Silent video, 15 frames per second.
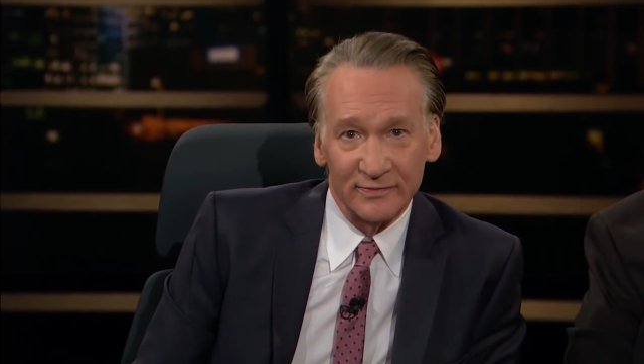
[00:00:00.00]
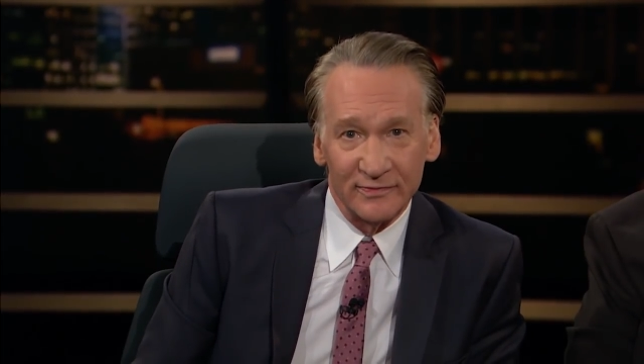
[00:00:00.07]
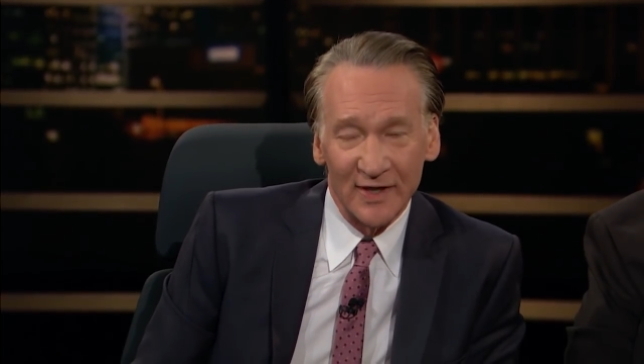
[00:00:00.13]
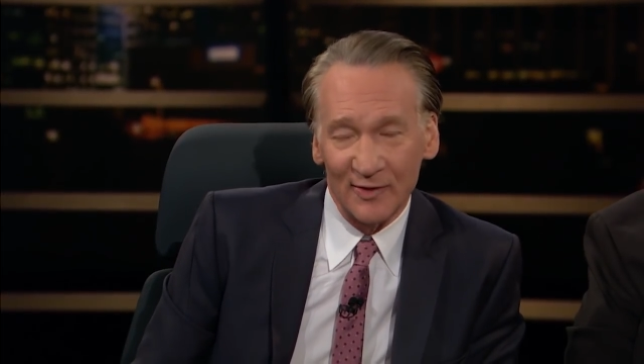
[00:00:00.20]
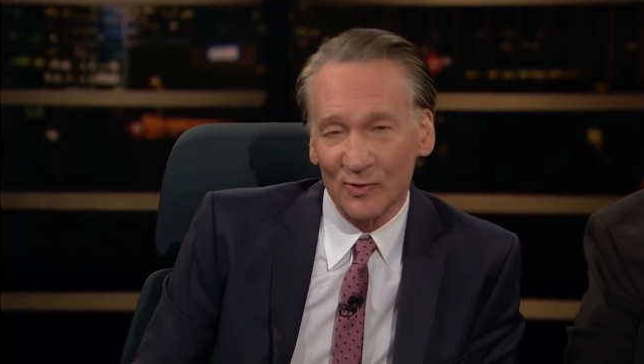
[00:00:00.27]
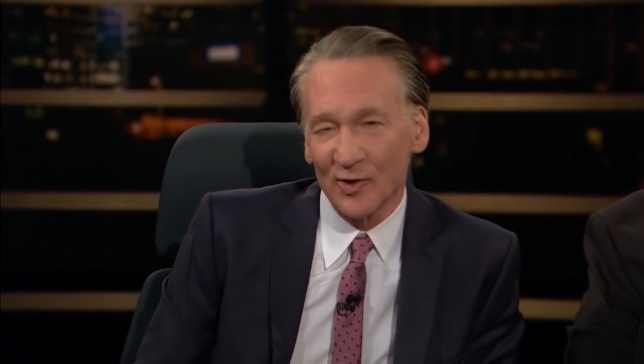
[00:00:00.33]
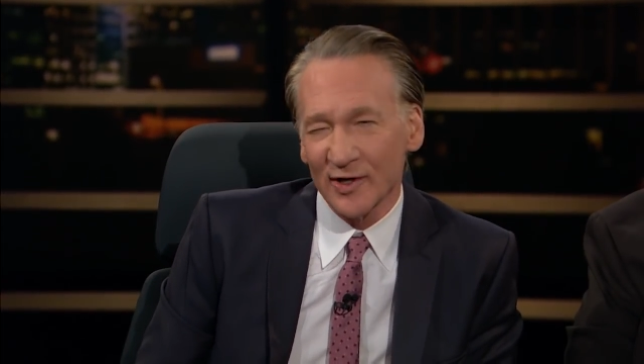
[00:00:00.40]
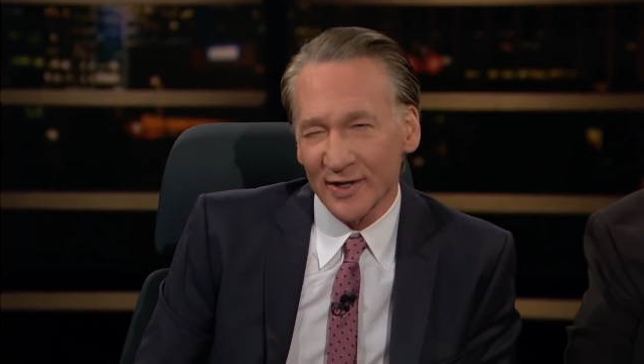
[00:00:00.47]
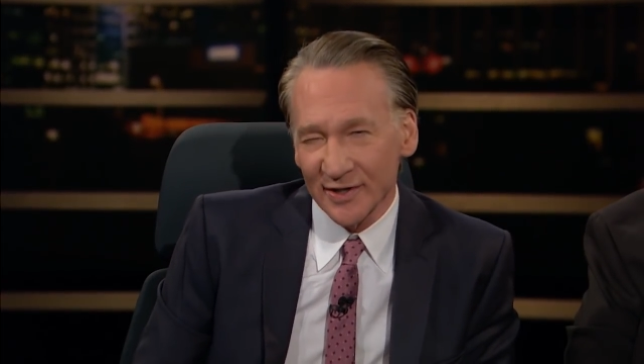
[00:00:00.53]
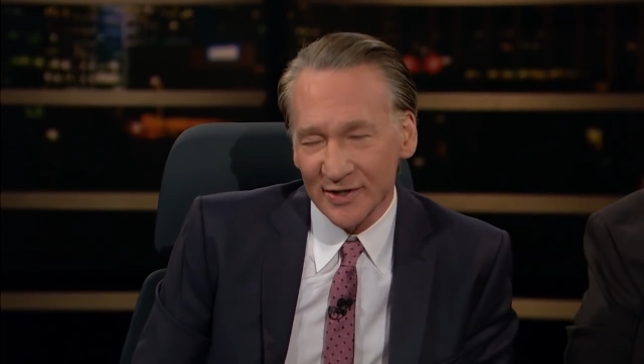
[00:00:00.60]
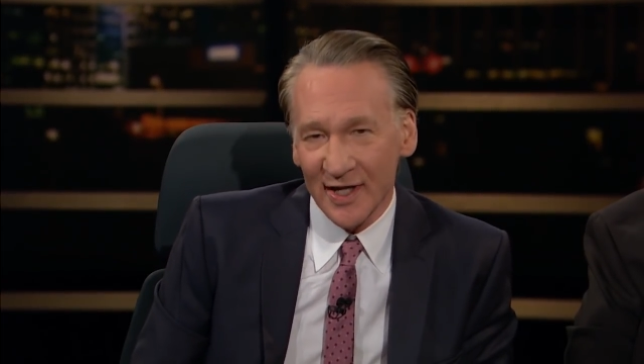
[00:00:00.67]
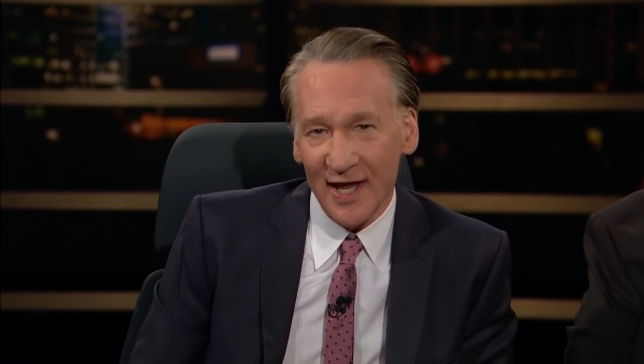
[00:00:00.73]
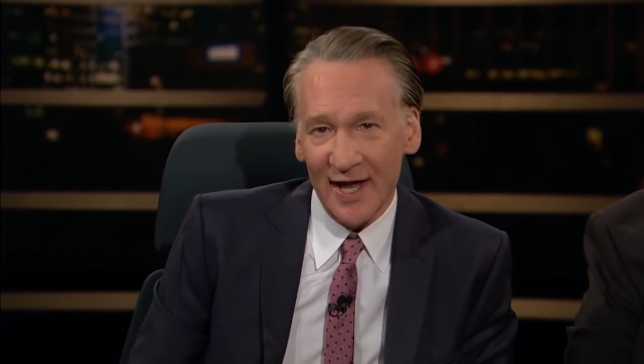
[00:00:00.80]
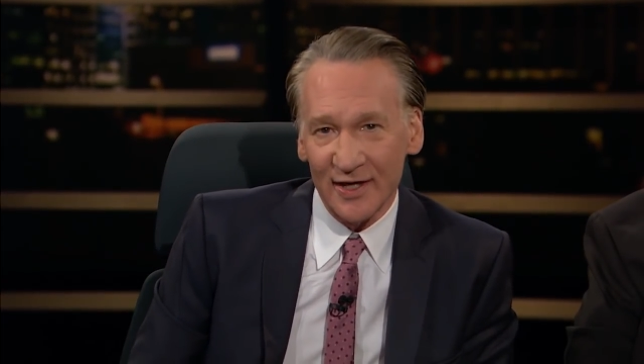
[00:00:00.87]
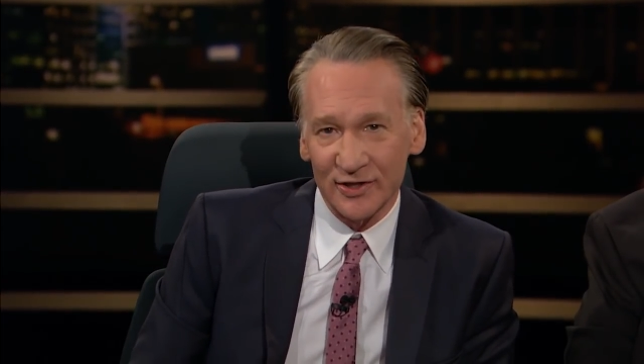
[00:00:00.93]
and work as
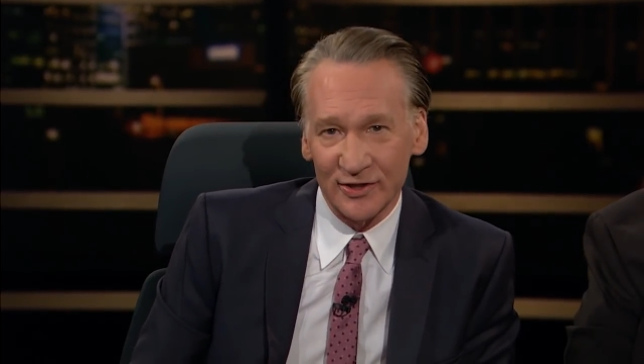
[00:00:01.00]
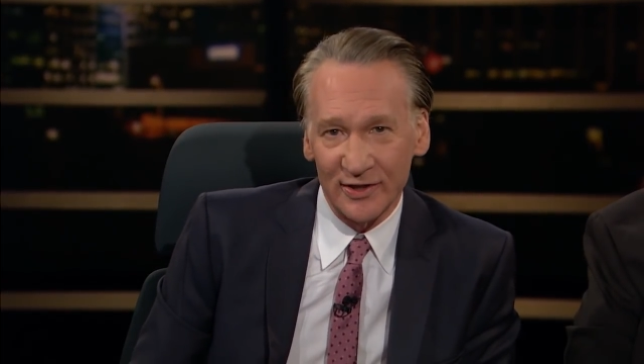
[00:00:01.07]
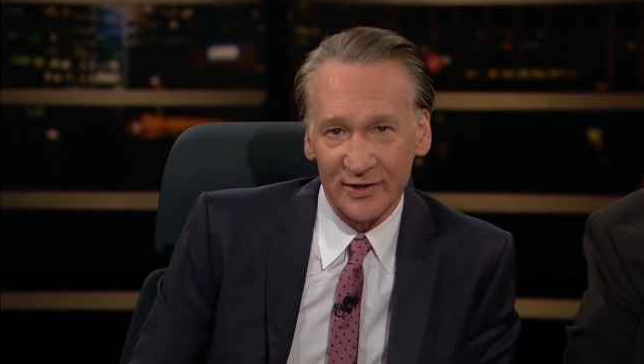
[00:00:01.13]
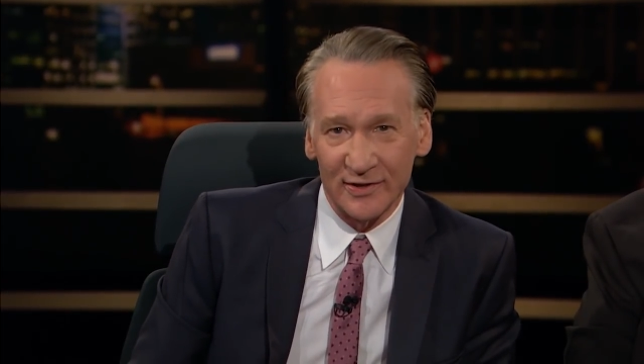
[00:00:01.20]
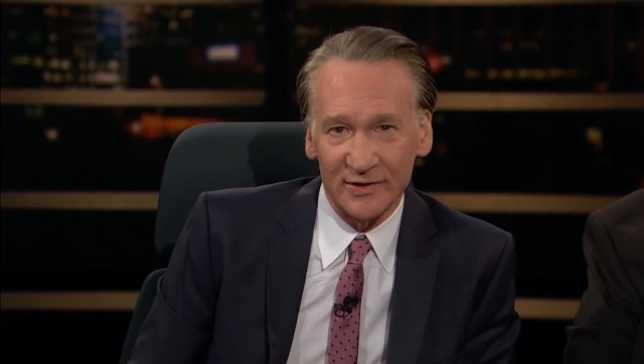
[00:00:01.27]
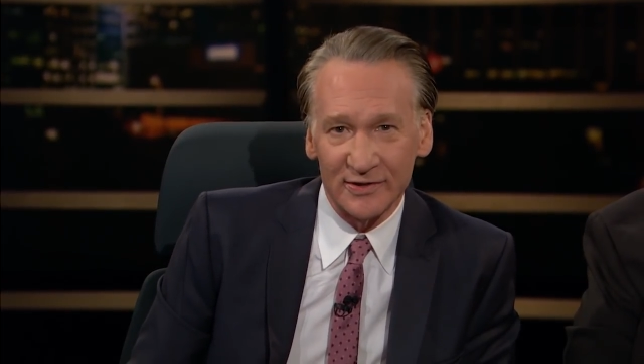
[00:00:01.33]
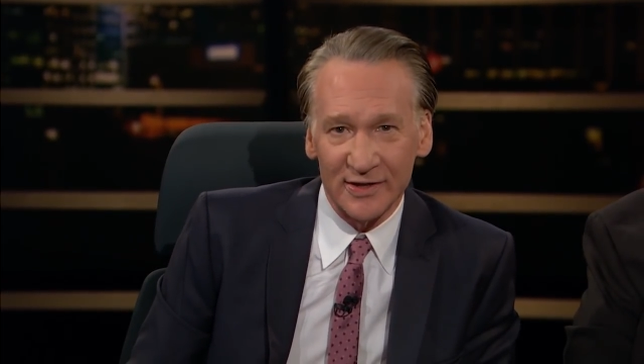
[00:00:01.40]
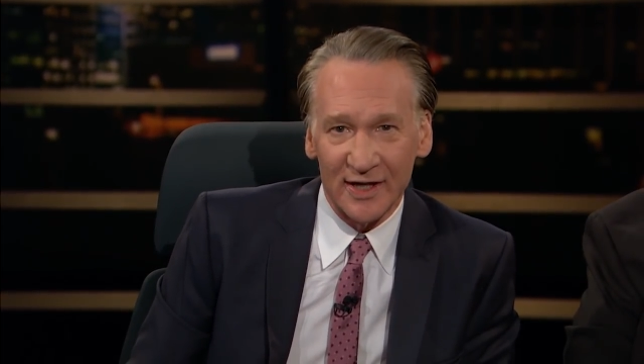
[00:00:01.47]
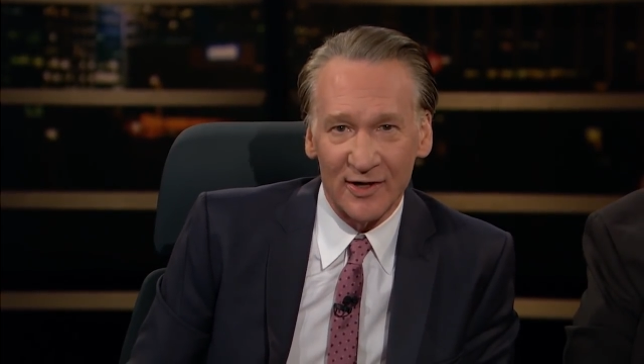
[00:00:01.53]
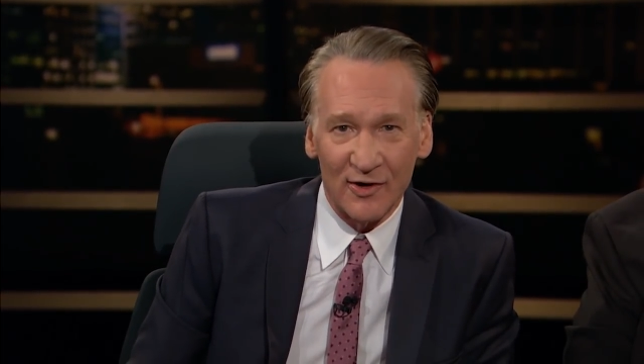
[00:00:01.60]
cashiers at